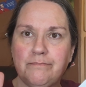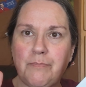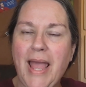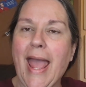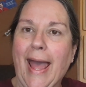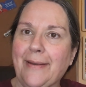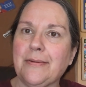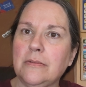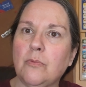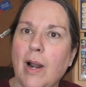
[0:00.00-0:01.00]
pad,
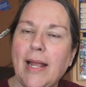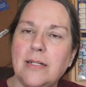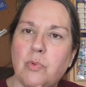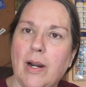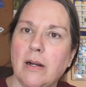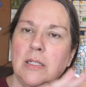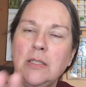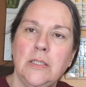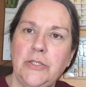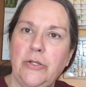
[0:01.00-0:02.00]
right, where
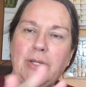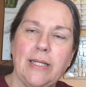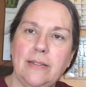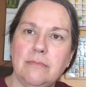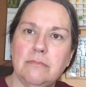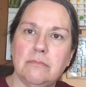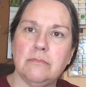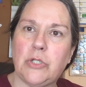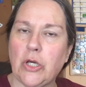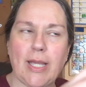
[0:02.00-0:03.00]
you can
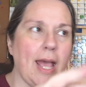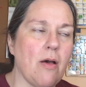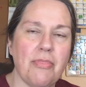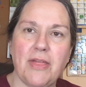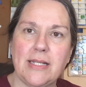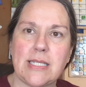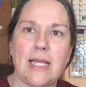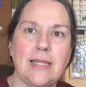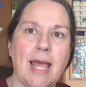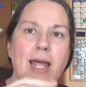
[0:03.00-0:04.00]
cook out and things
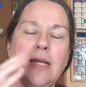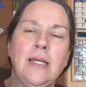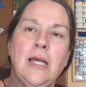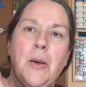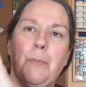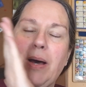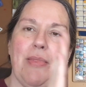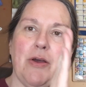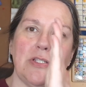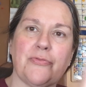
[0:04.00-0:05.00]
like that.
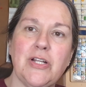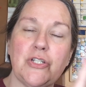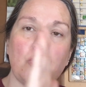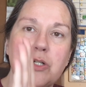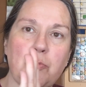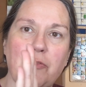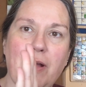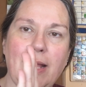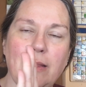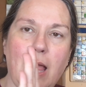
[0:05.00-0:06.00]
But those French doors
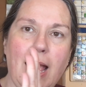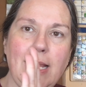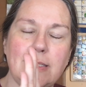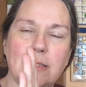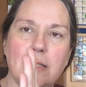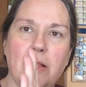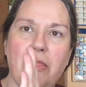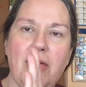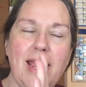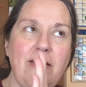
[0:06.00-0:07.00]
provide light.
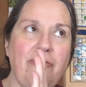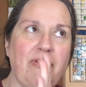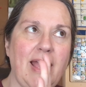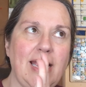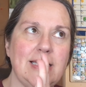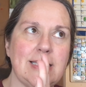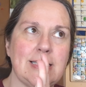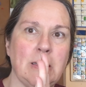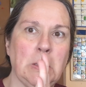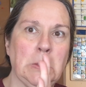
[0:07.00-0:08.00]
They face